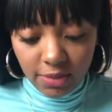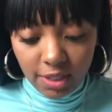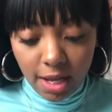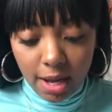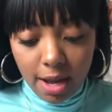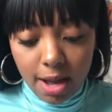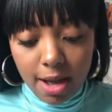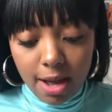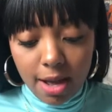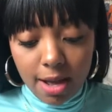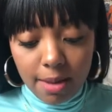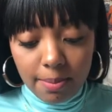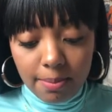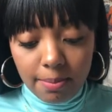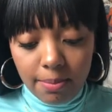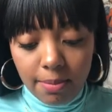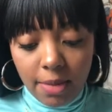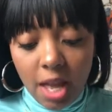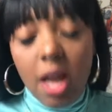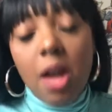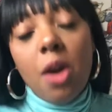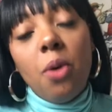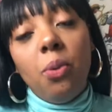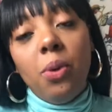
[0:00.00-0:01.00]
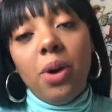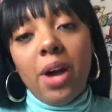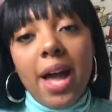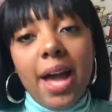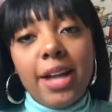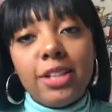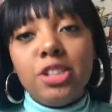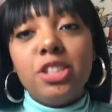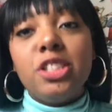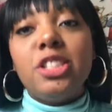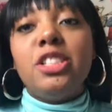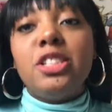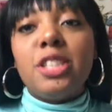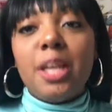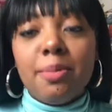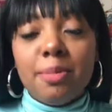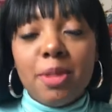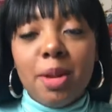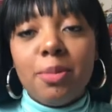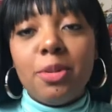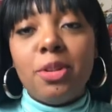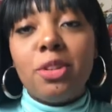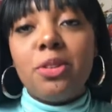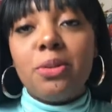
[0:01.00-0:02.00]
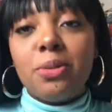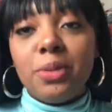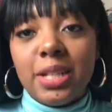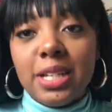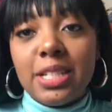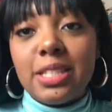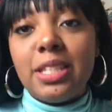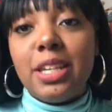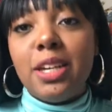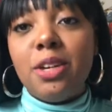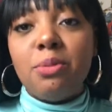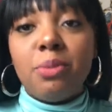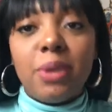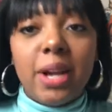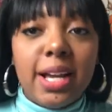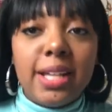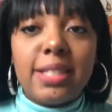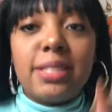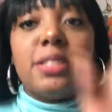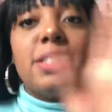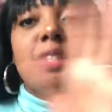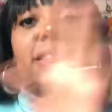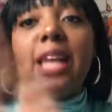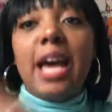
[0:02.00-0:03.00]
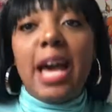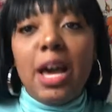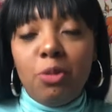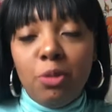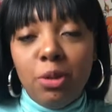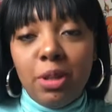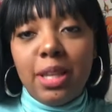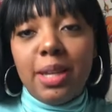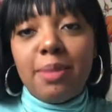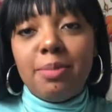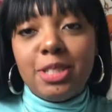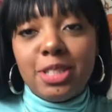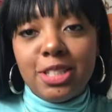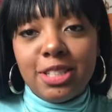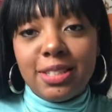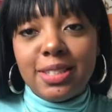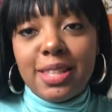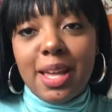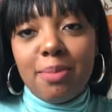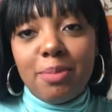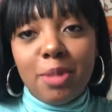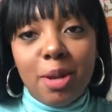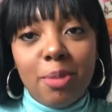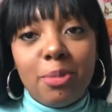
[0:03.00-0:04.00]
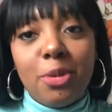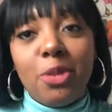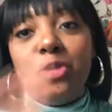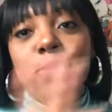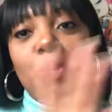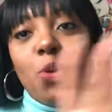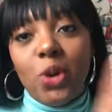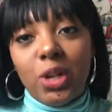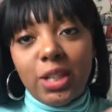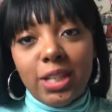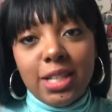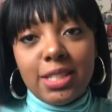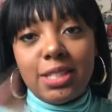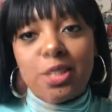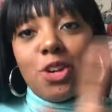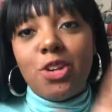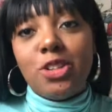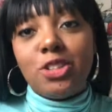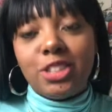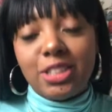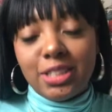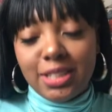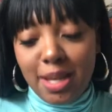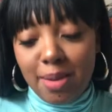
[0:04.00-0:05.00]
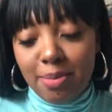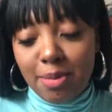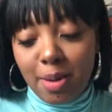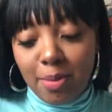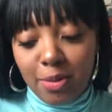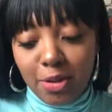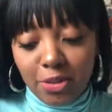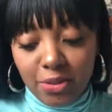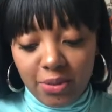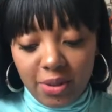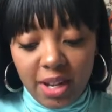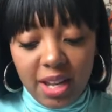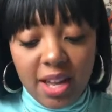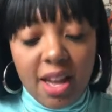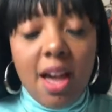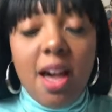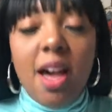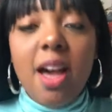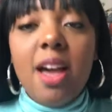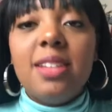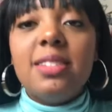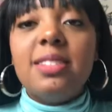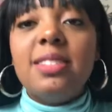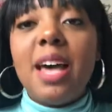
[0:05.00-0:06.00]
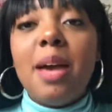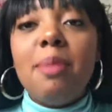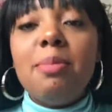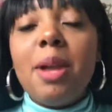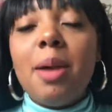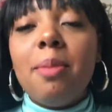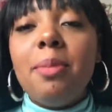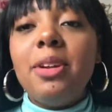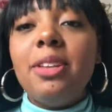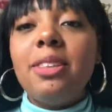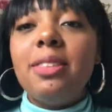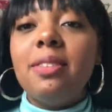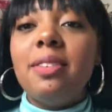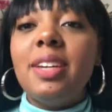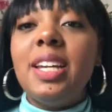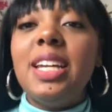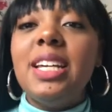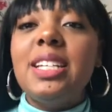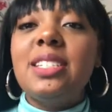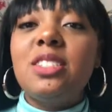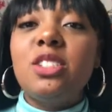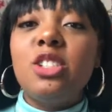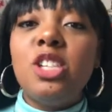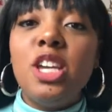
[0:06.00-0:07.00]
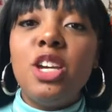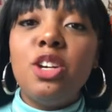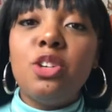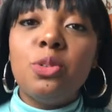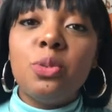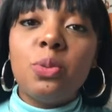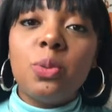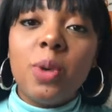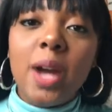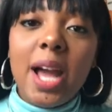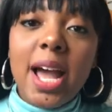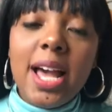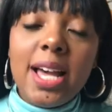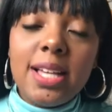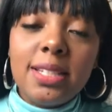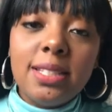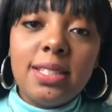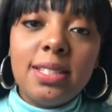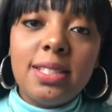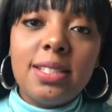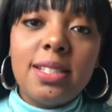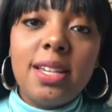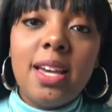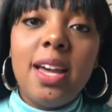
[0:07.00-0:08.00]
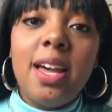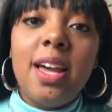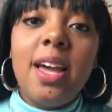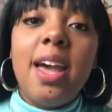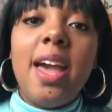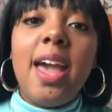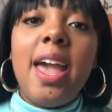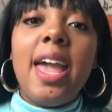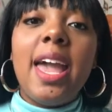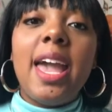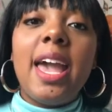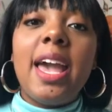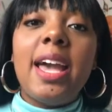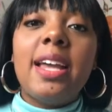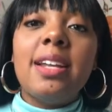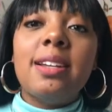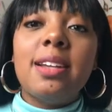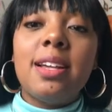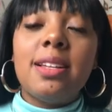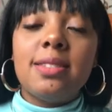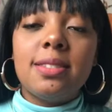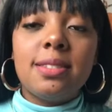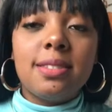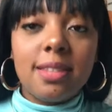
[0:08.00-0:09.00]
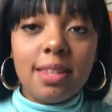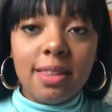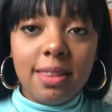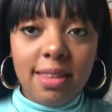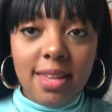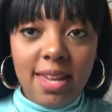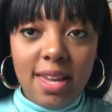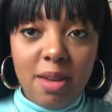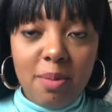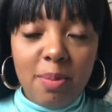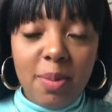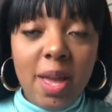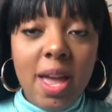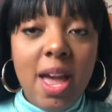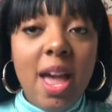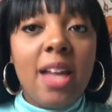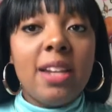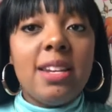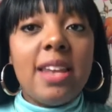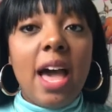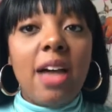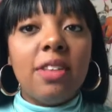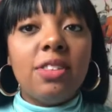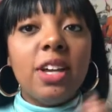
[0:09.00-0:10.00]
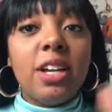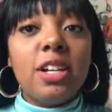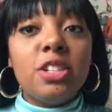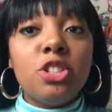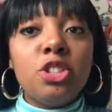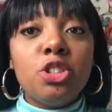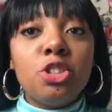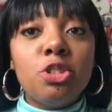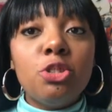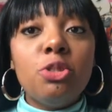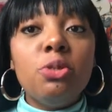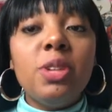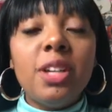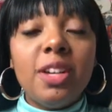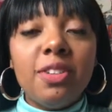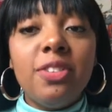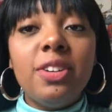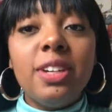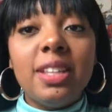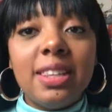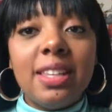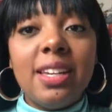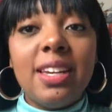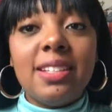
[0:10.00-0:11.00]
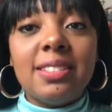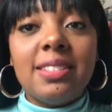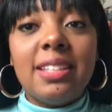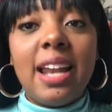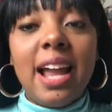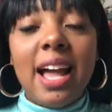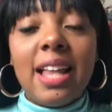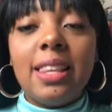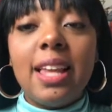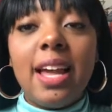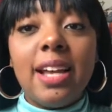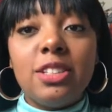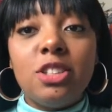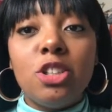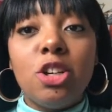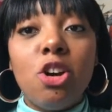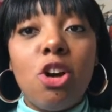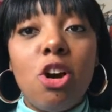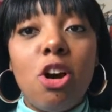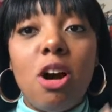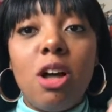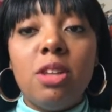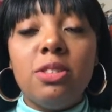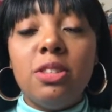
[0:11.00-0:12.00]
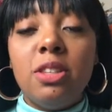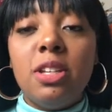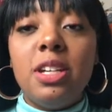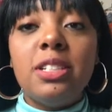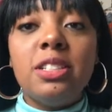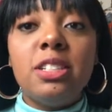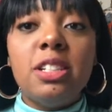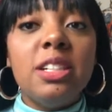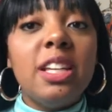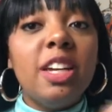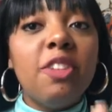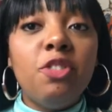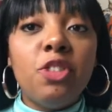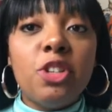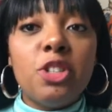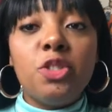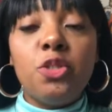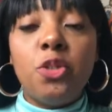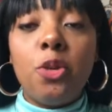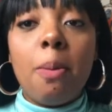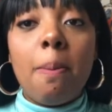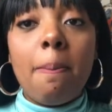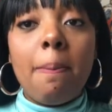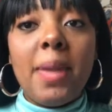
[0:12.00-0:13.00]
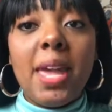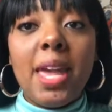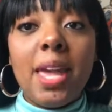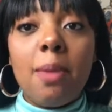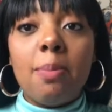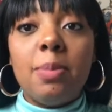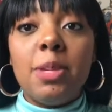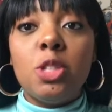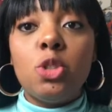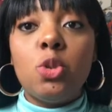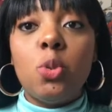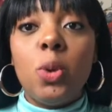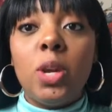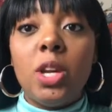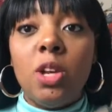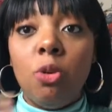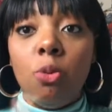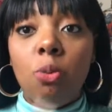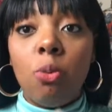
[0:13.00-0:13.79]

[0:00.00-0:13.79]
Um, well, actually, step number three is get rest. That will lead me to step number four. Let's go on to step number three. Step number three is to get rest and sleep. Now, there's two different things that I like to call, there's a difference for me between